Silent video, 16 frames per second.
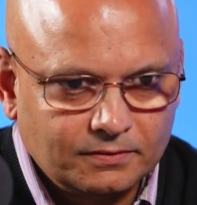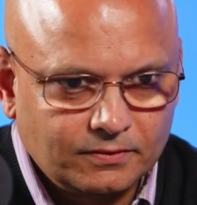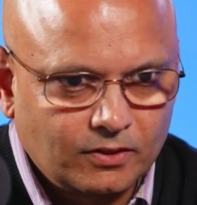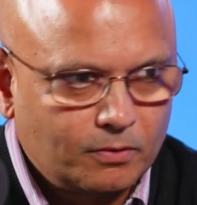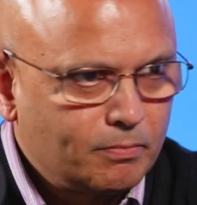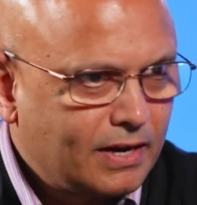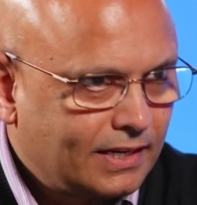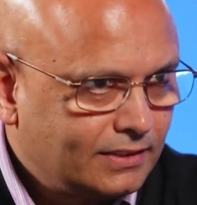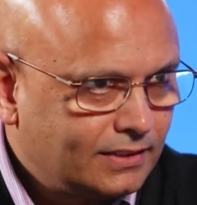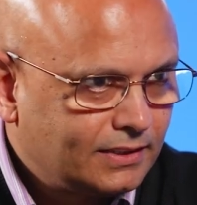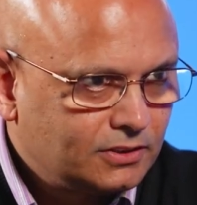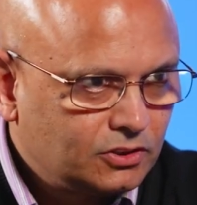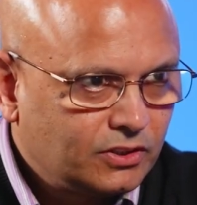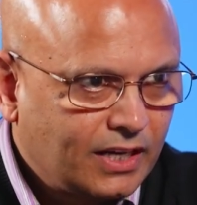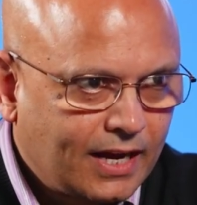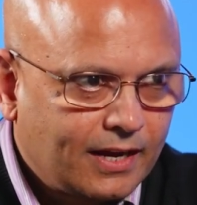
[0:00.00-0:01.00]
format
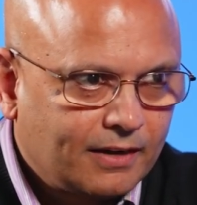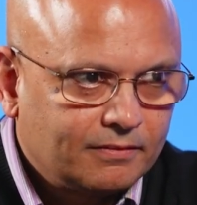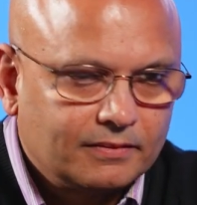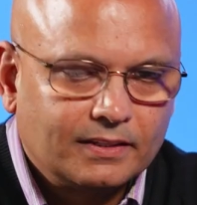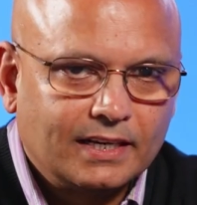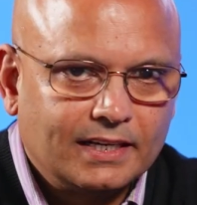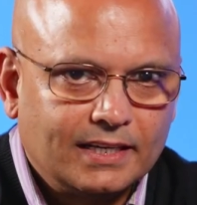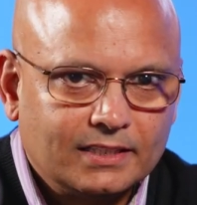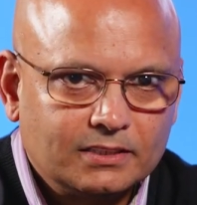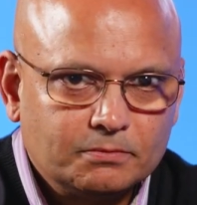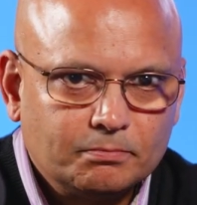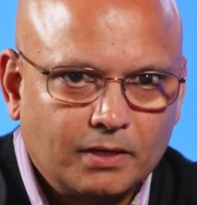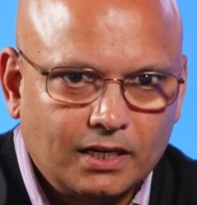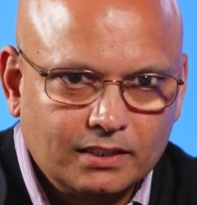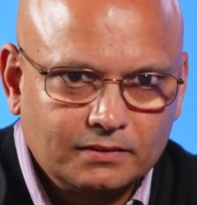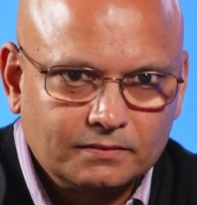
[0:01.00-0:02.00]
that you have. And as
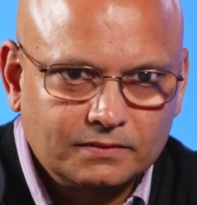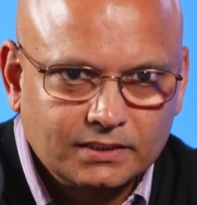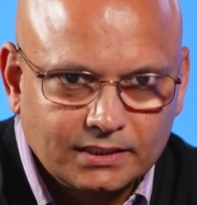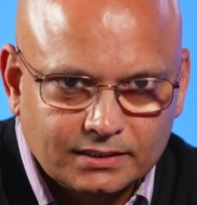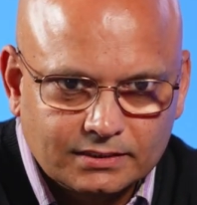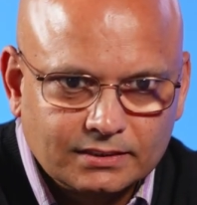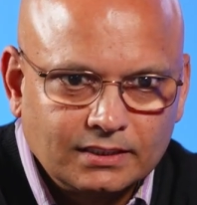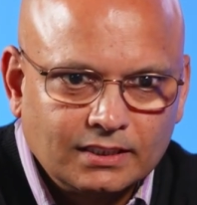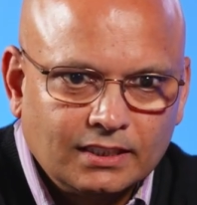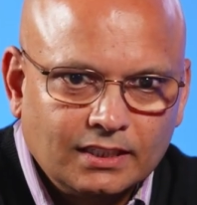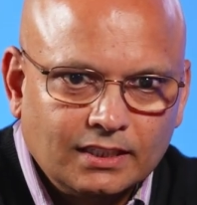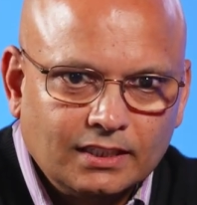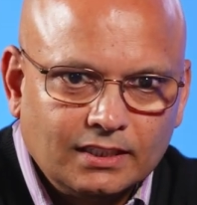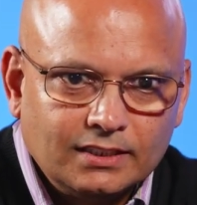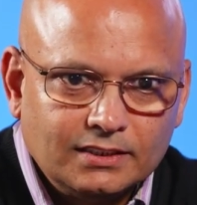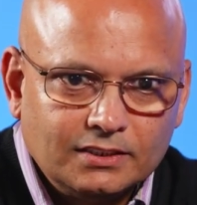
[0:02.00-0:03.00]
part of this,
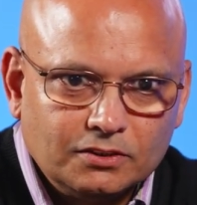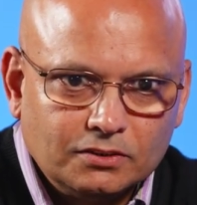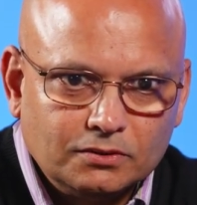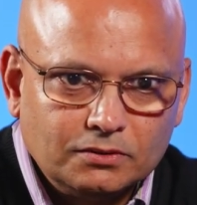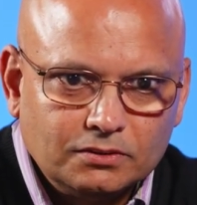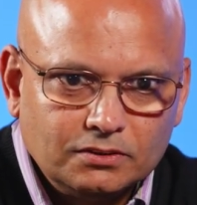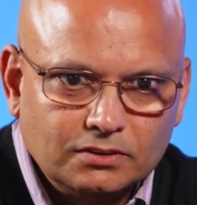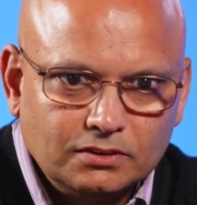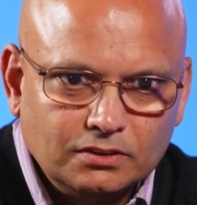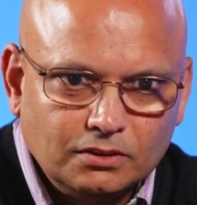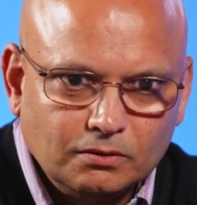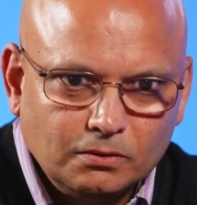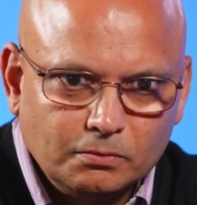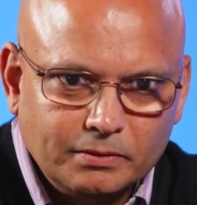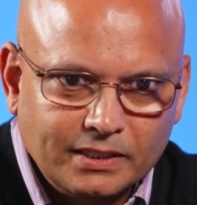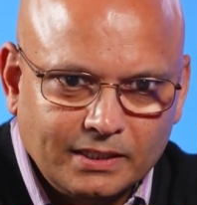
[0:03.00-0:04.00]

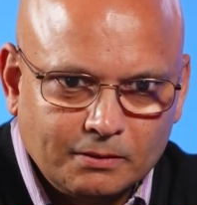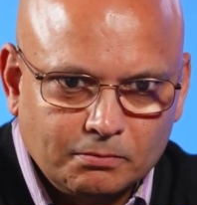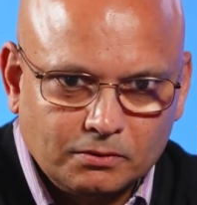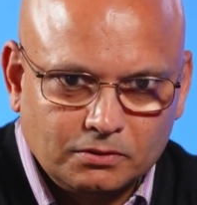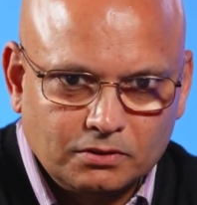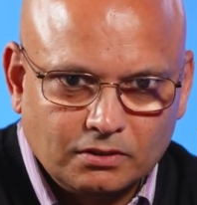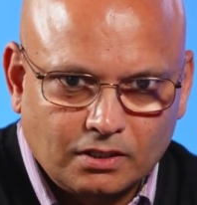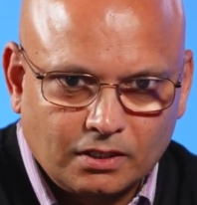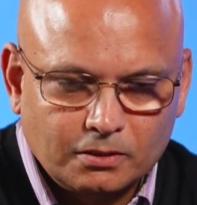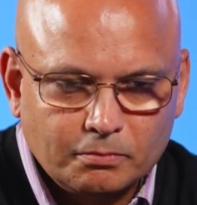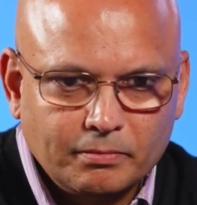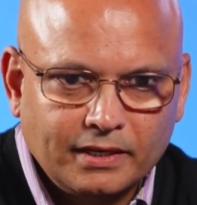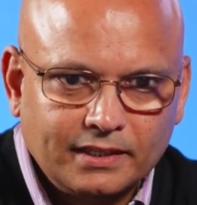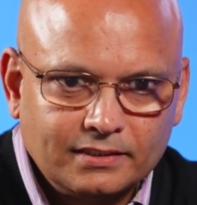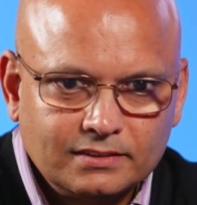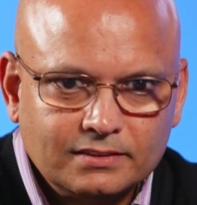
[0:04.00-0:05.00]
you'll be able to
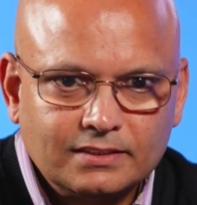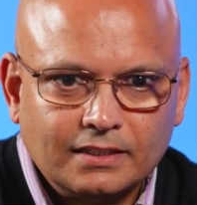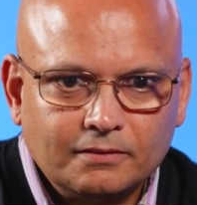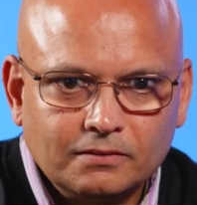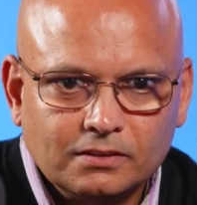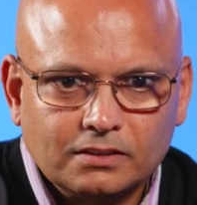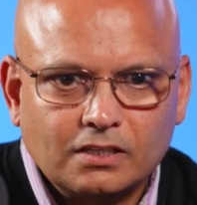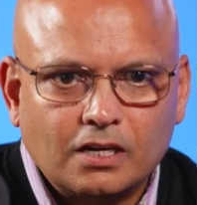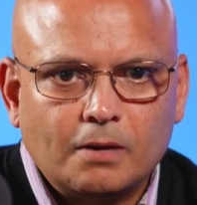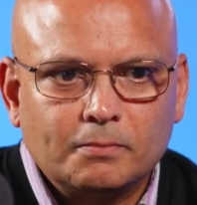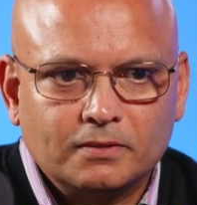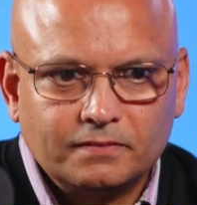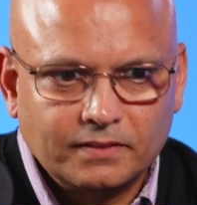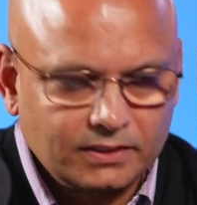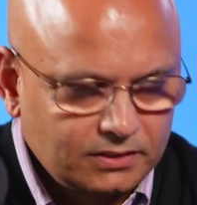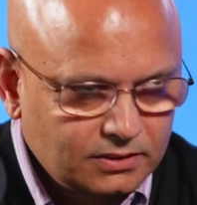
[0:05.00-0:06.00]
automate several
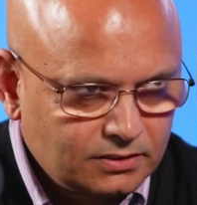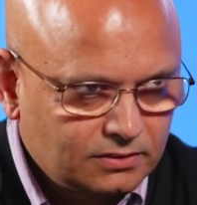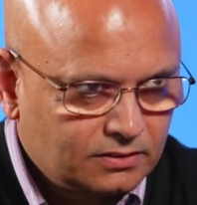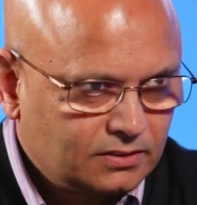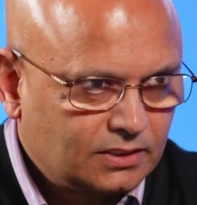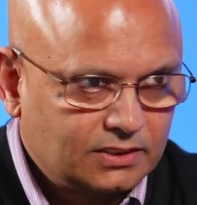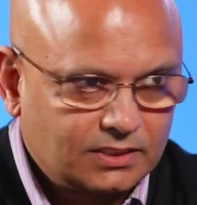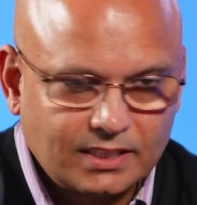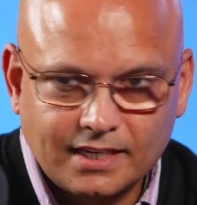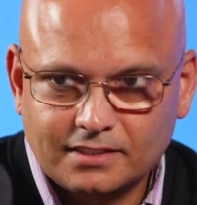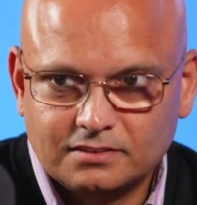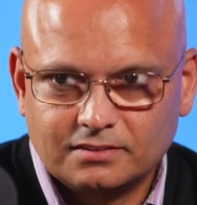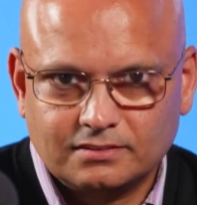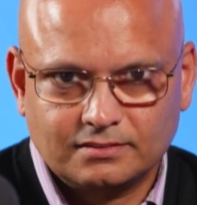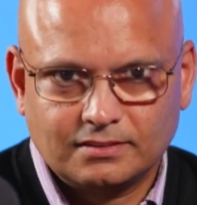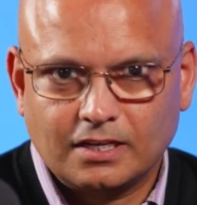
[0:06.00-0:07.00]
common functions, such
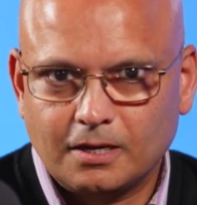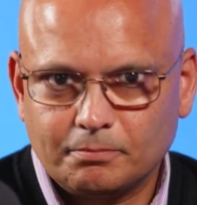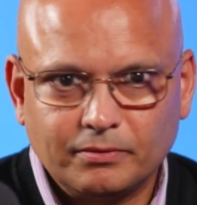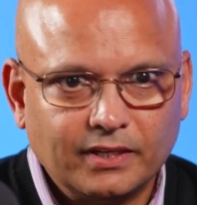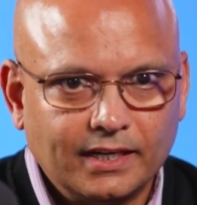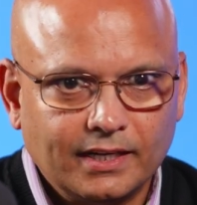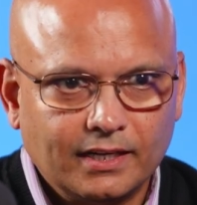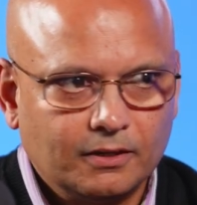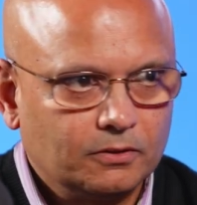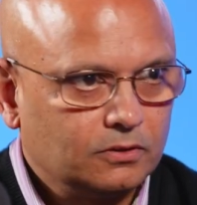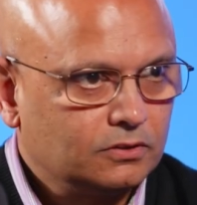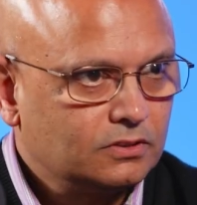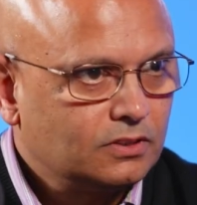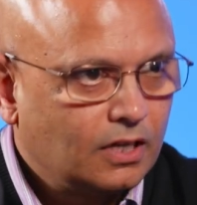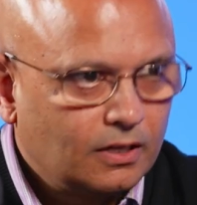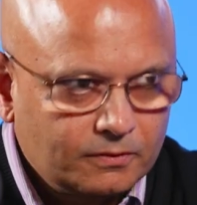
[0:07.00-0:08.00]
as upgrade our
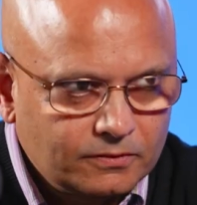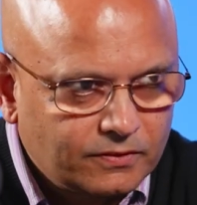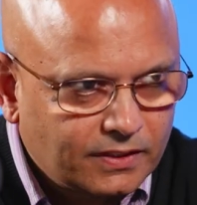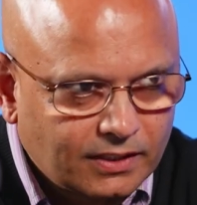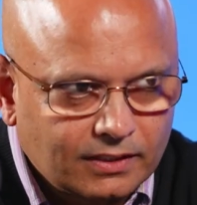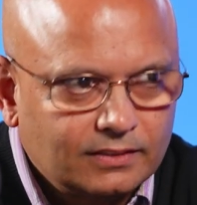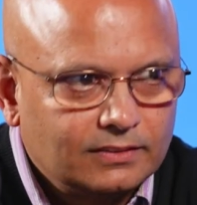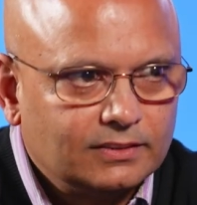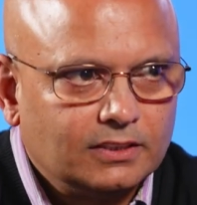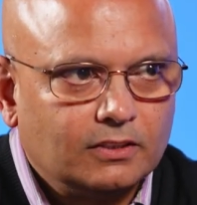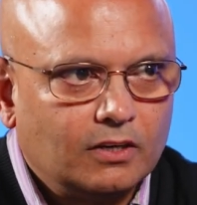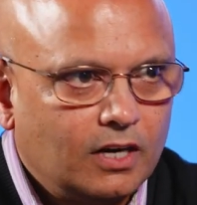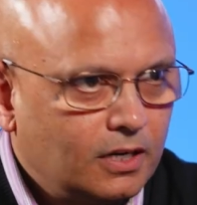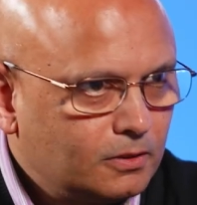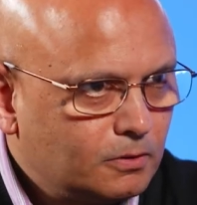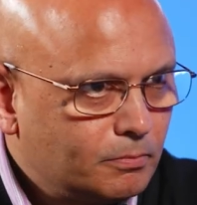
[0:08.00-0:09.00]
own software,
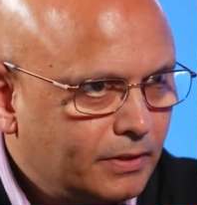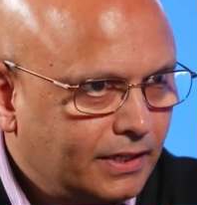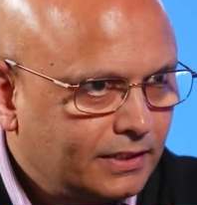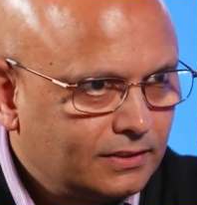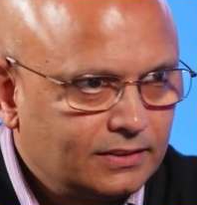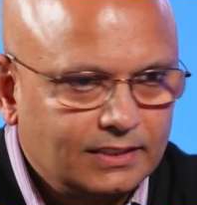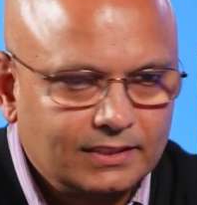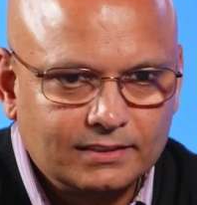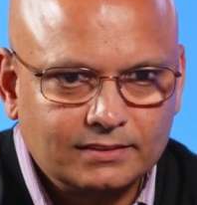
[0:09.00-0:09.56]
automate